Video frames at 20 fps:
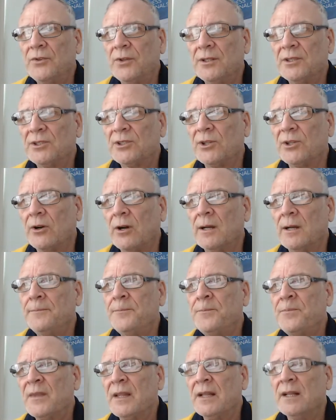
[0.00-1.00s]
through this
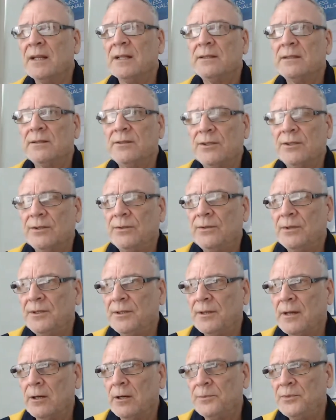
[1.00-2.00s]
time
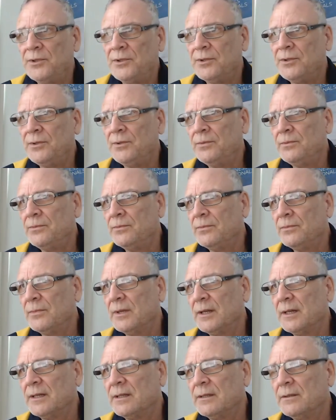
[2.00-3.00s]
to help you
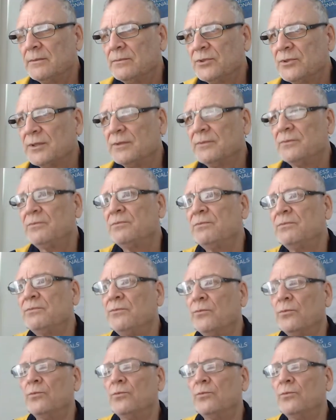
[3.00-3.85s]
sort of